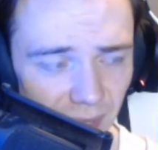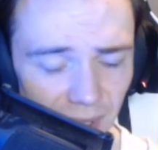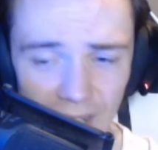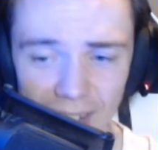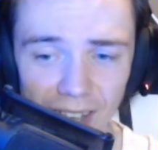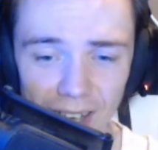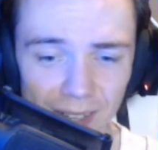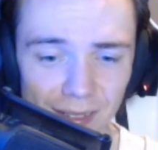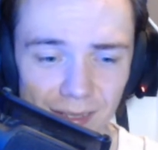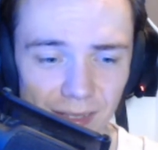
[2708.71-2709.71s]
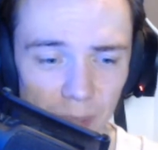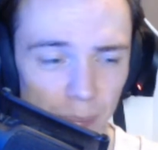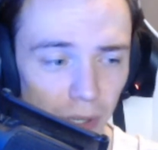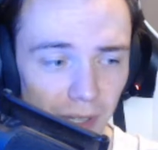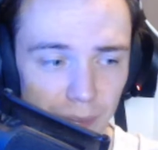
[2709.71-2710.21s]
And then
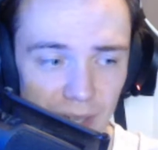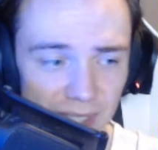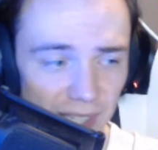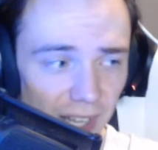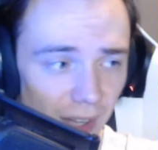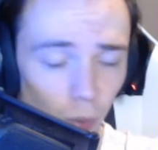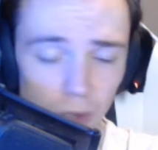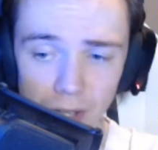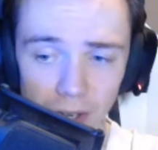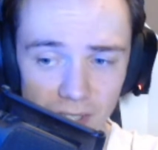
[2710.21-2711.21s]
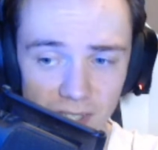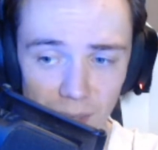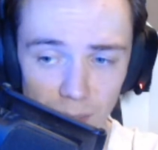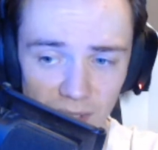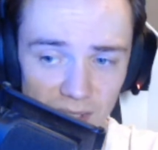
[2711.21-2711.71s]
putting them back together will not excite
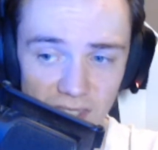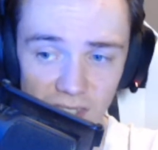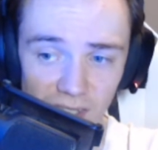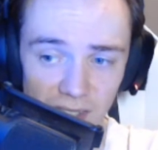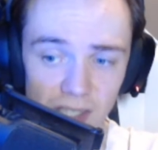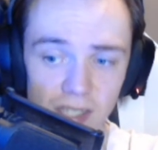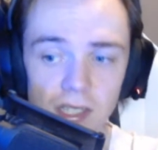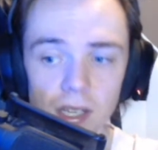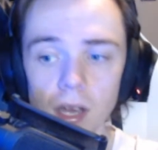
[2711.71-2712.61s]
me in the slightest.